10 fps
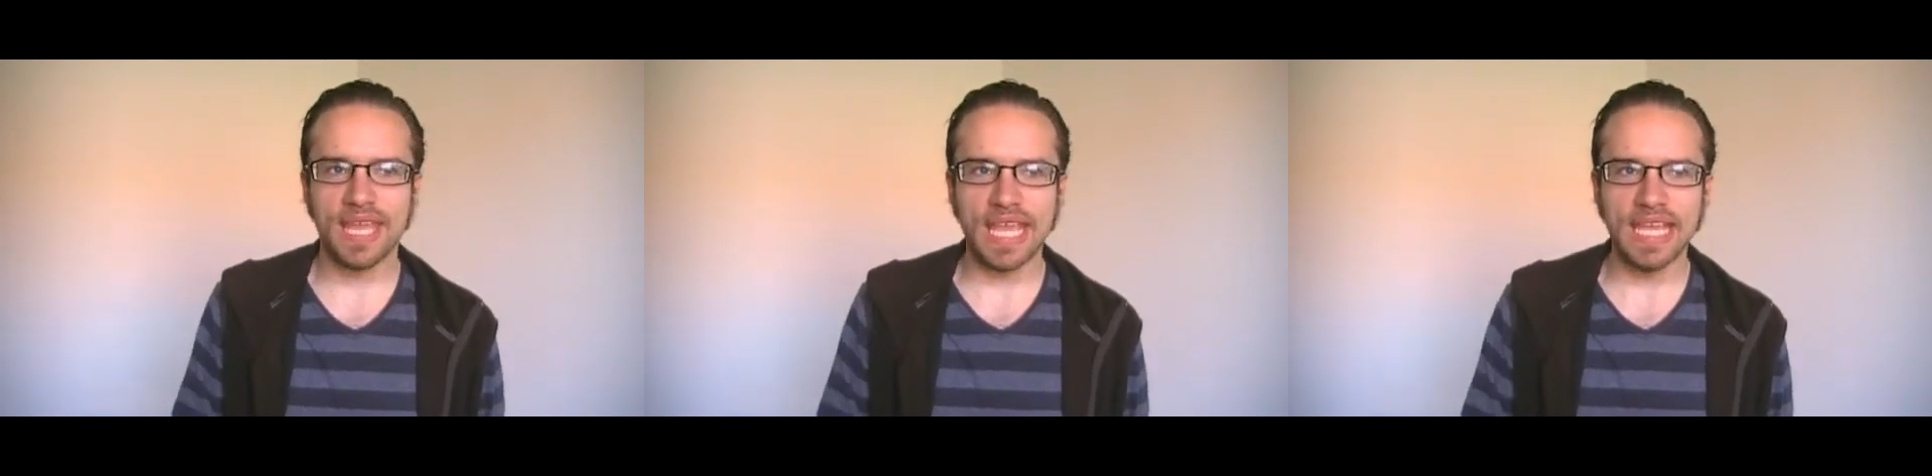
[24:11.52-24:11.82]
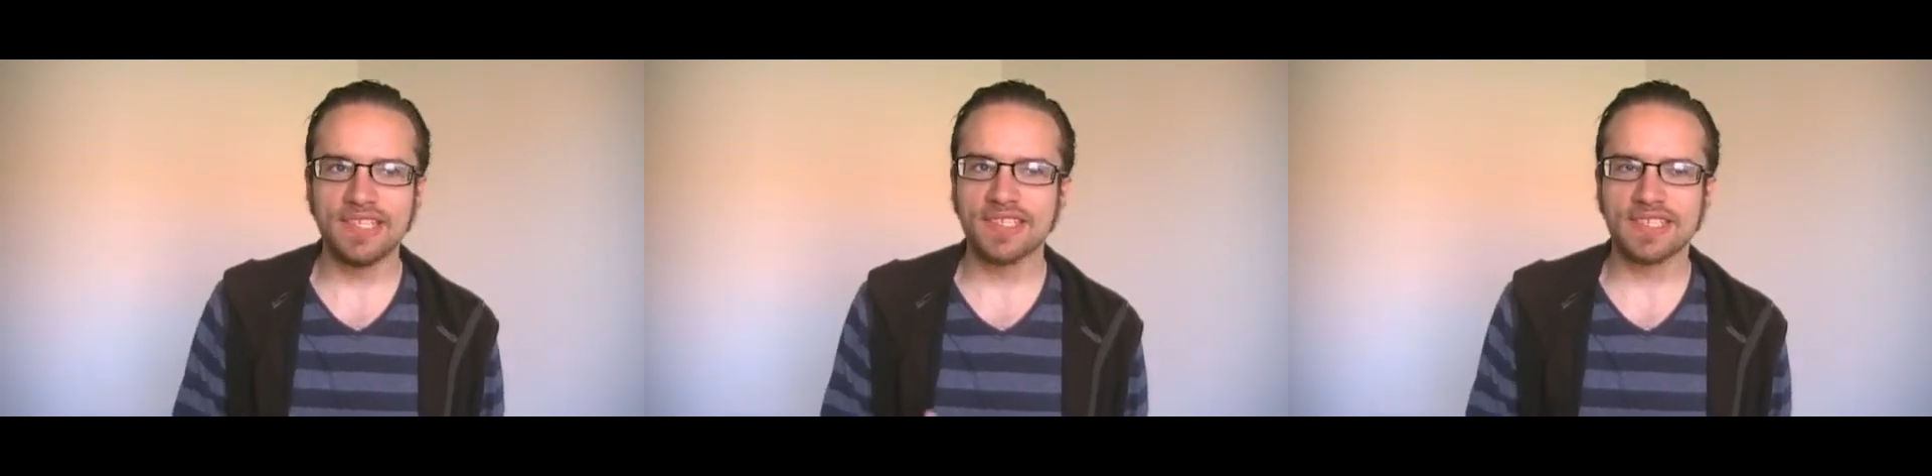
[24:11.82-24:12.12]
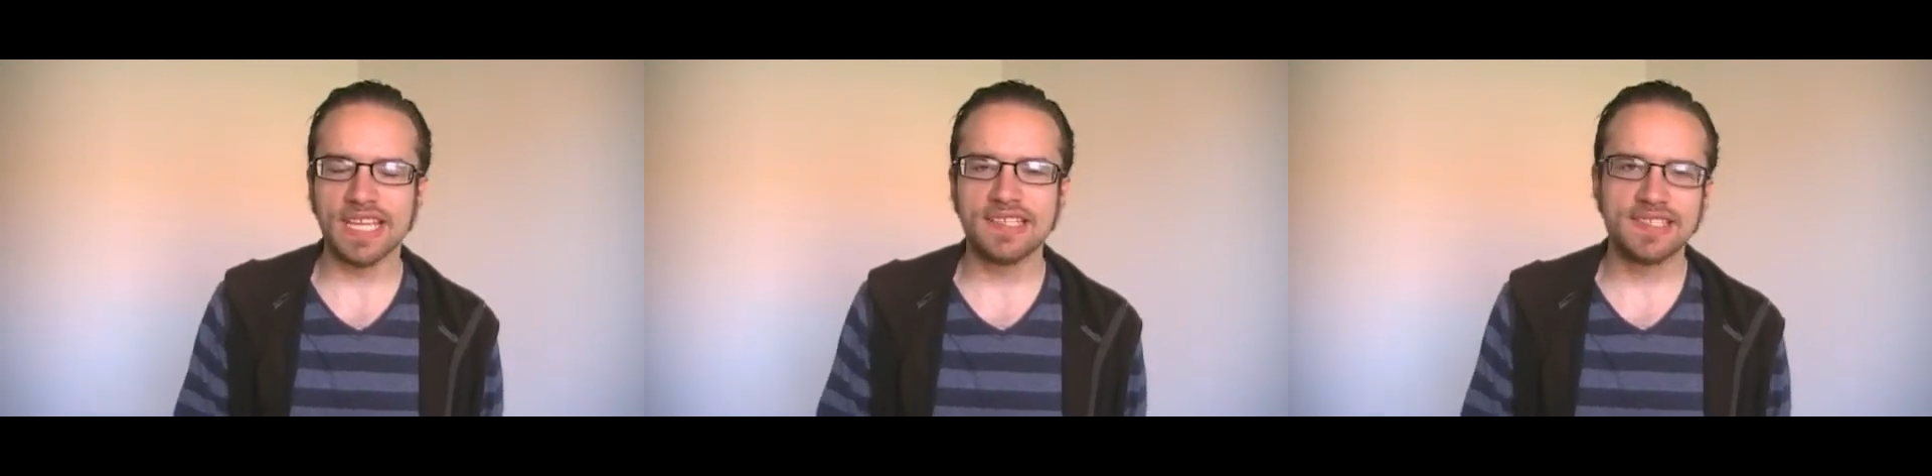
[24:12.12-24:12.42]
It
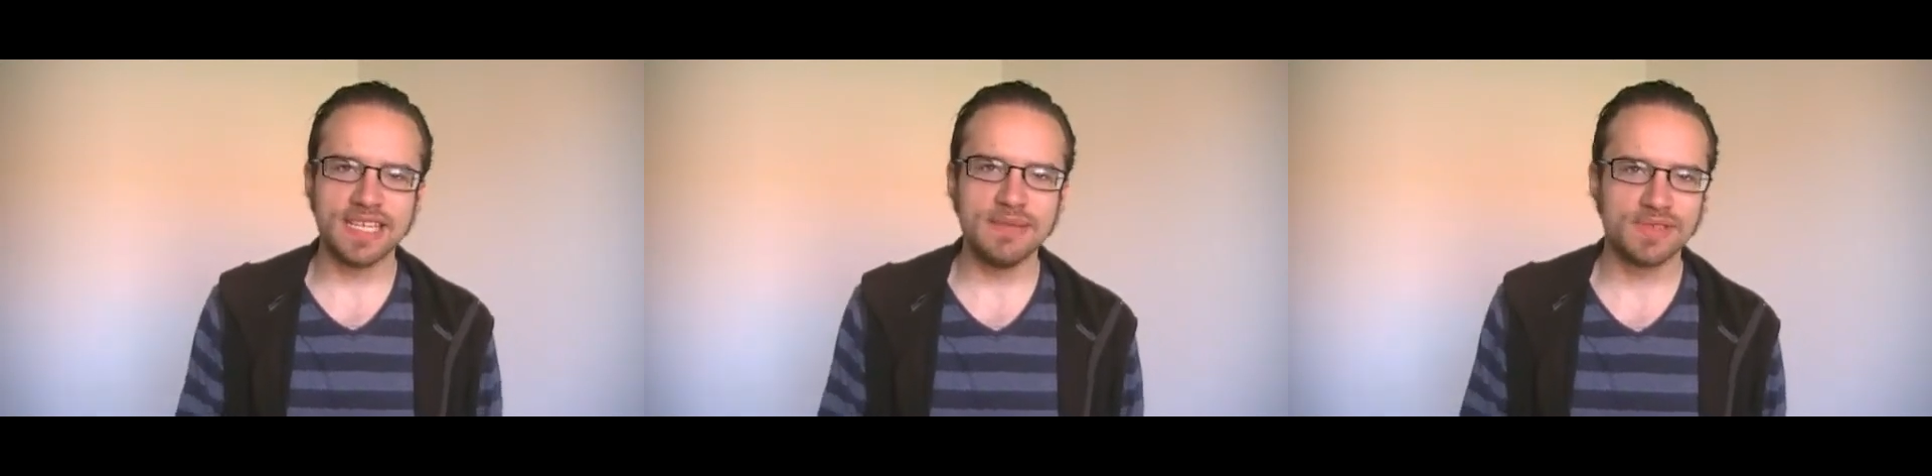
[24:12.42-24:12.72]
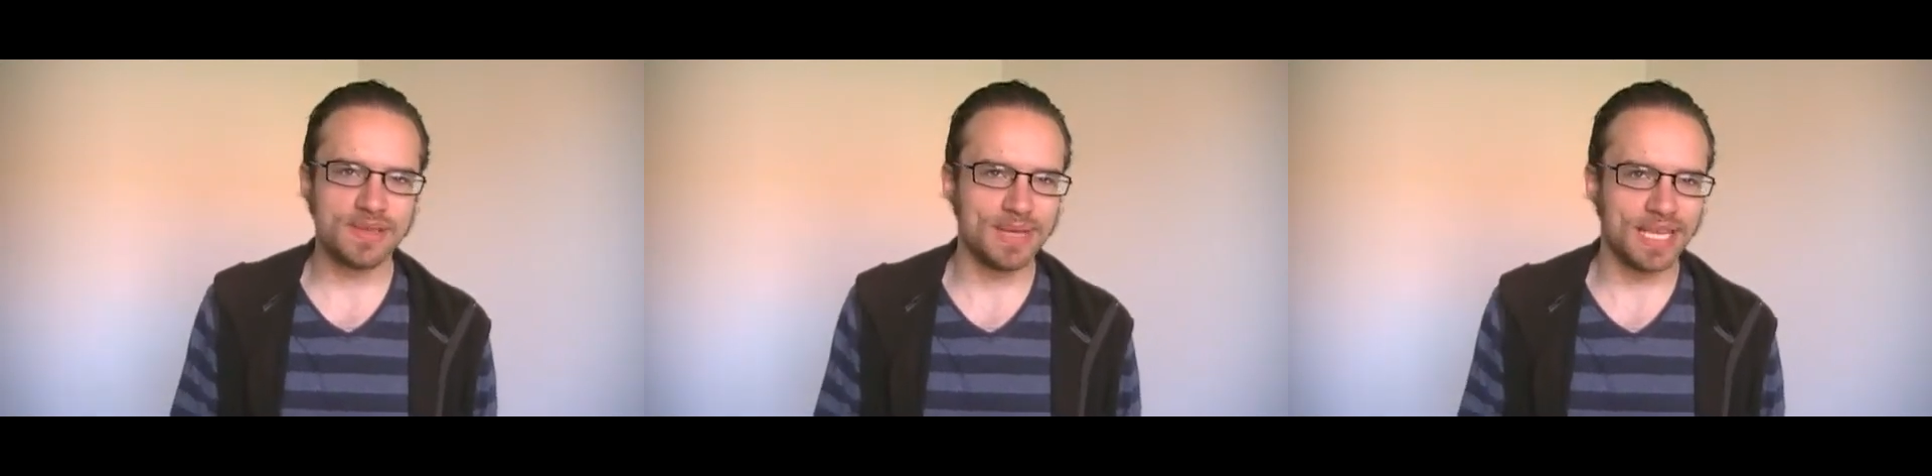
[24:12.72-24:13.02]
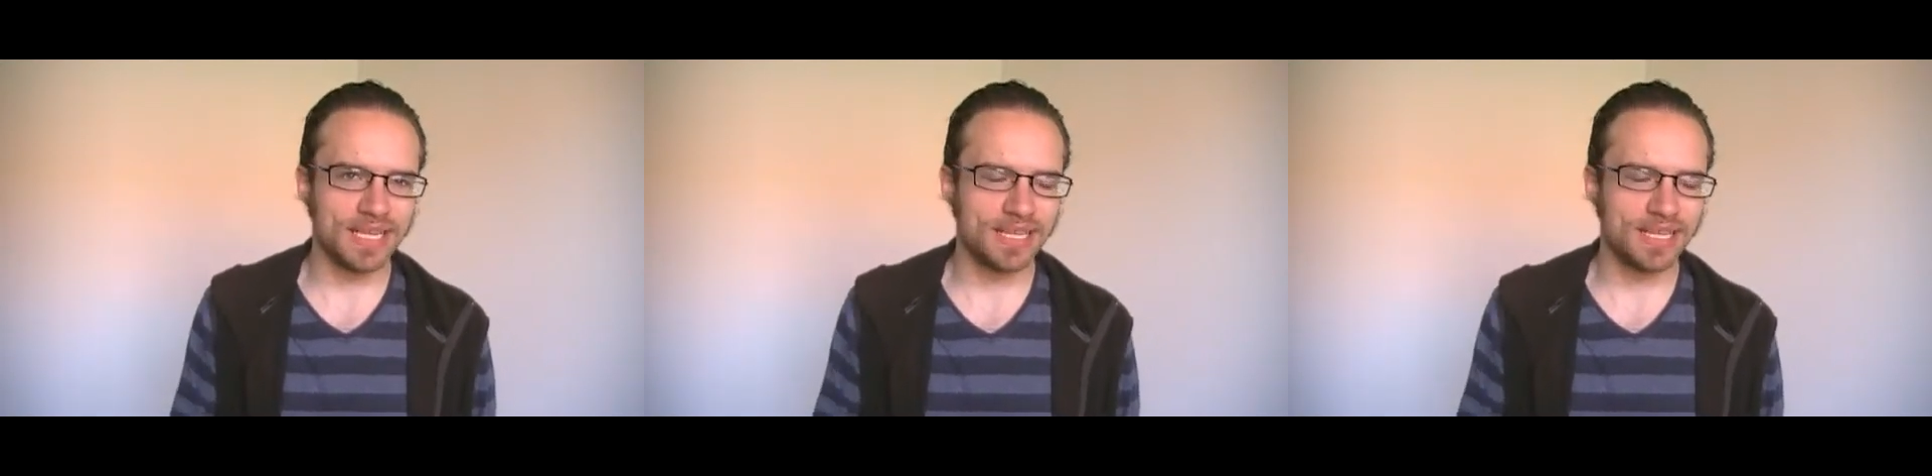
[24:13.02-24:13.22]
just, it seems to me